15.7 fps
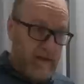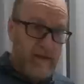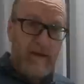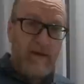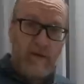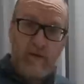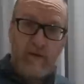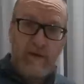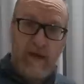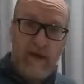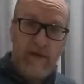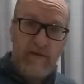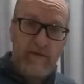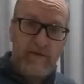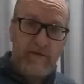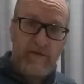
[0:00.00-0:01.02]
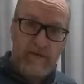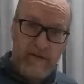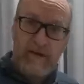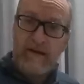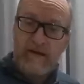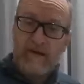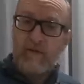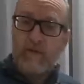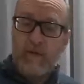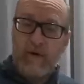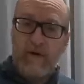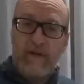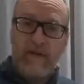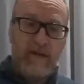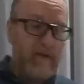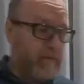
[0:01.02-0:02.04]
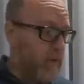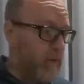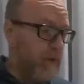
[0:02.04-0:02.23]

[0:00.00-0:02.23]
that you love is worthy of